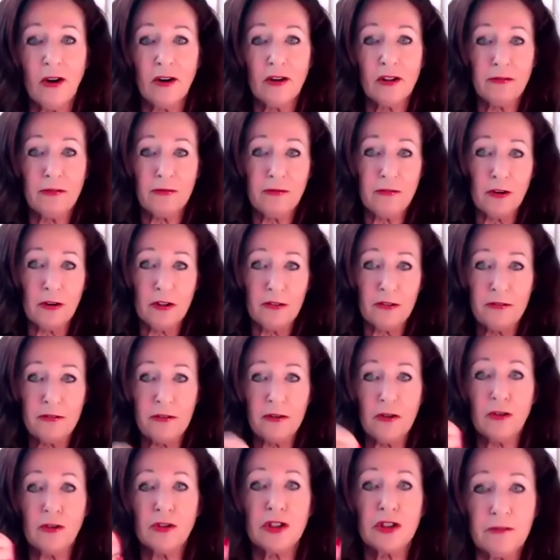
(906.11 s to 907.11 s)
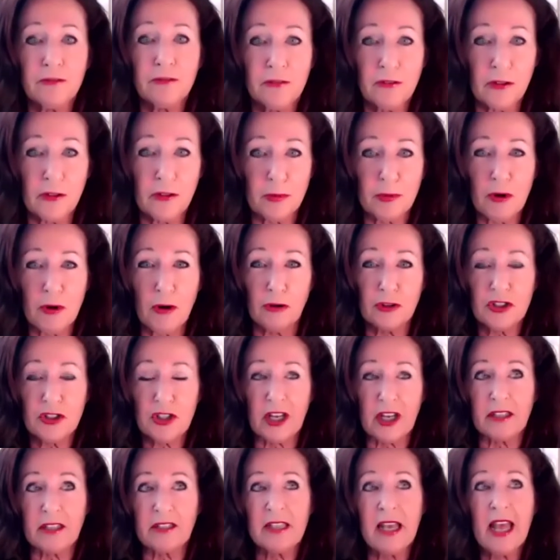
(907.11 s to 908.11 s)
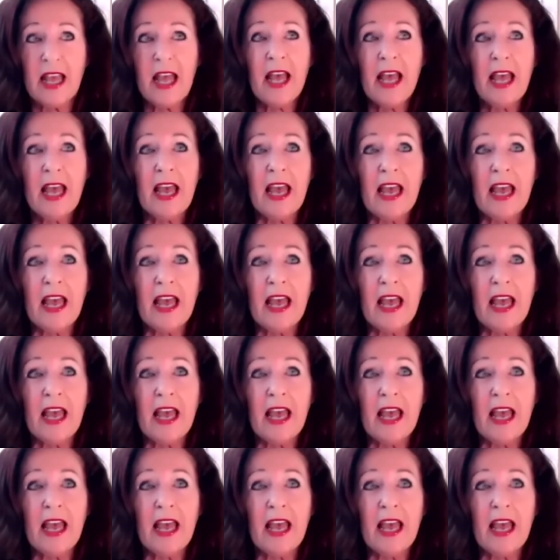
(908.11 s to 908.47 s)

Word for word: or for the future for the project yeah.